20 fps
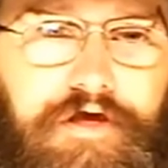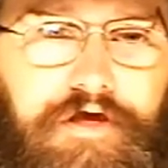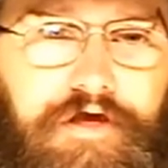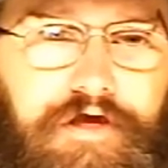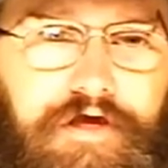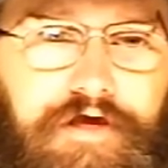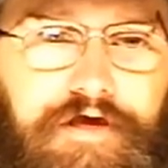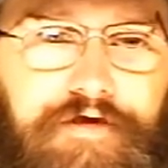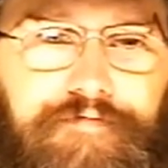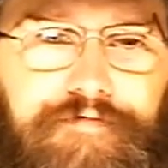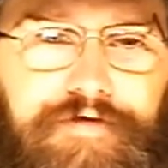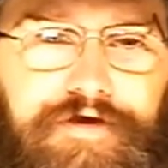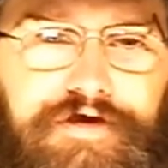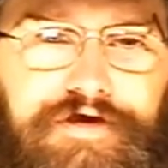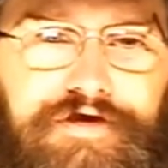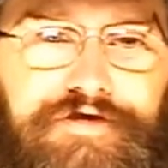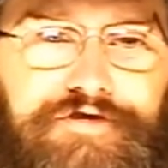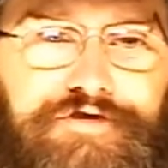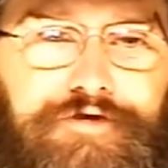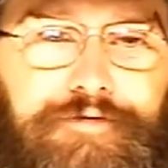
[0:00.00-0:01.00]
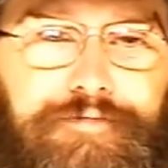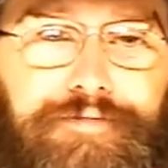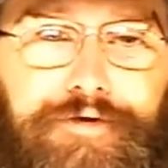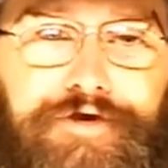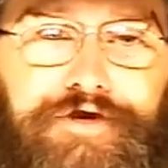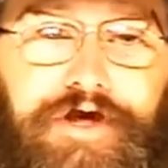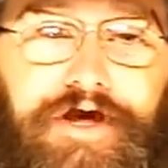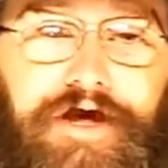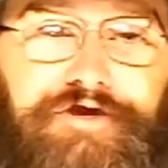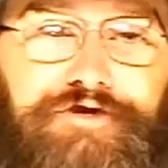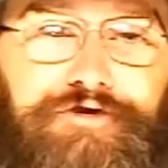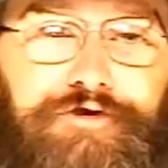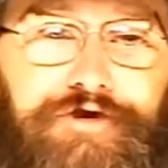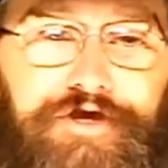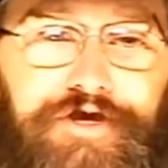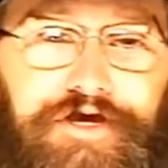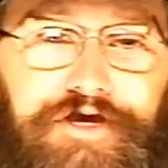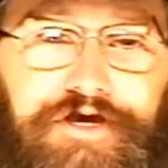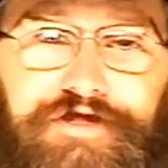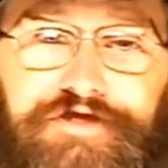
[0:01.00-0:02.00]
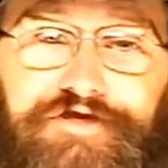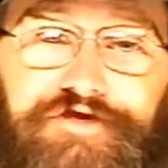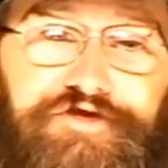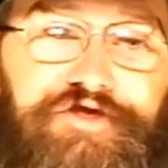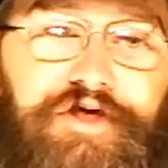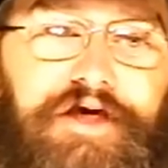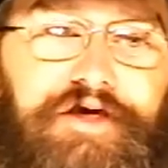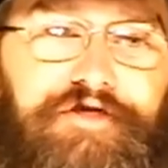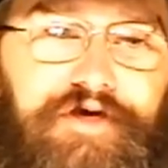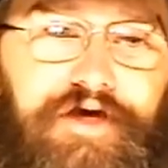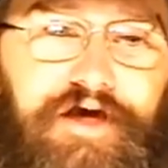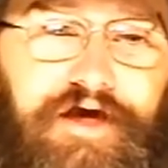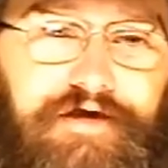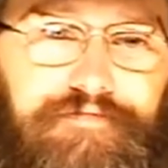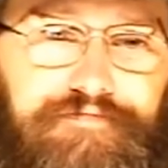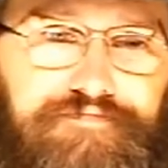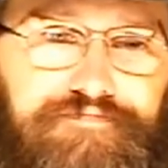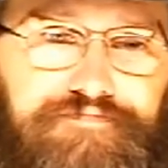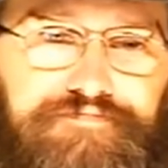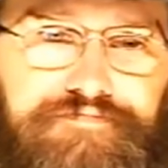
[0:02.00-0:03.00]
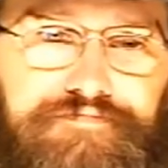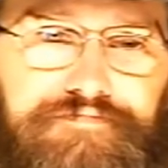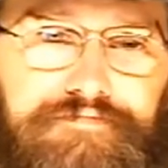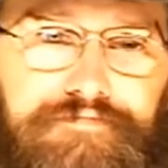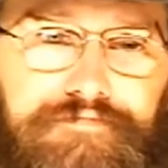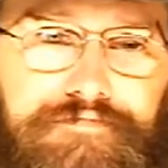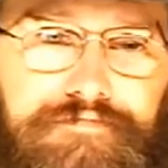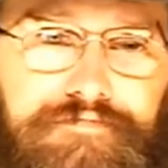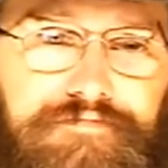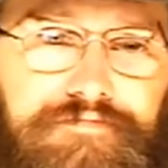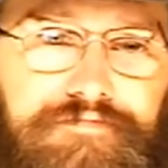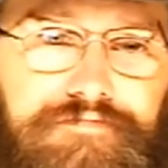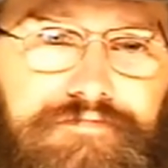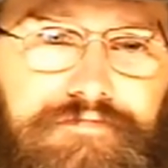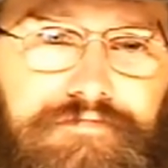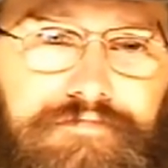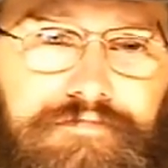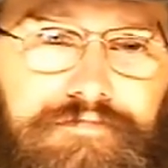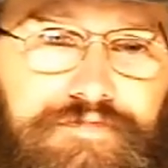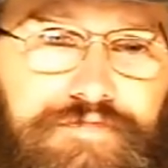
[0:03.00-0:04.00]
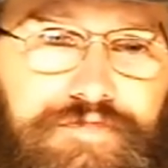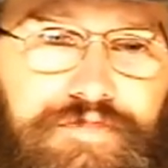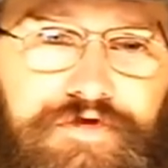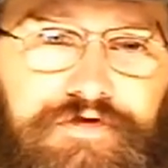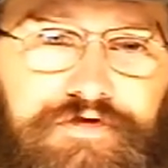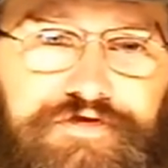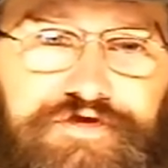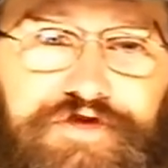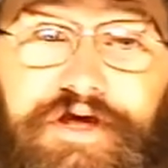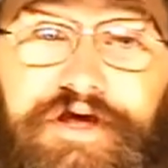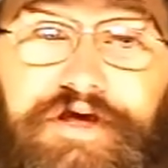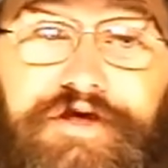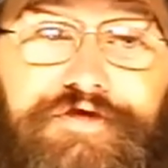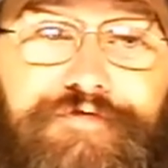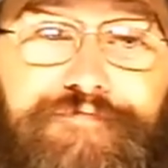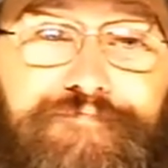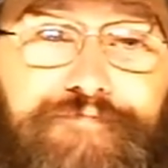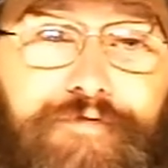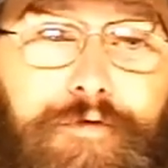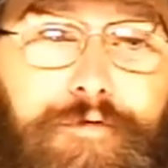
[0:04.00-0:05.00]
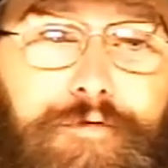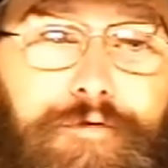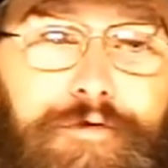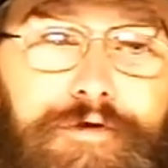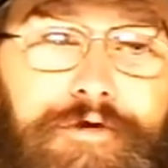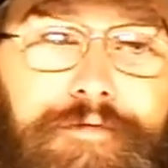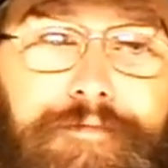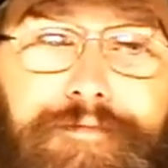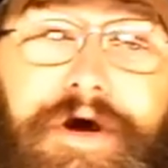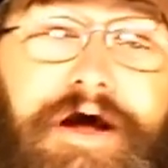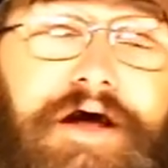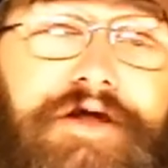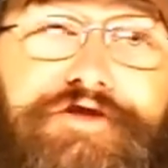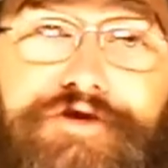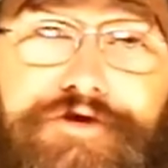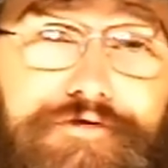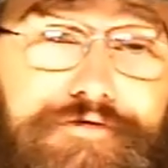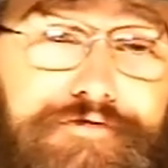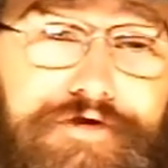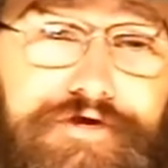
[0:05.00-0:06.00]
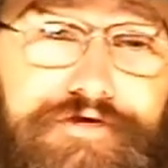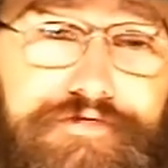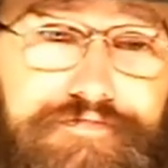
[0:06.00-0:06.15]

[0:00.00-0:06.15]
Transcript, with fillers: If it is to protect your kids, say that. Say it's for my children.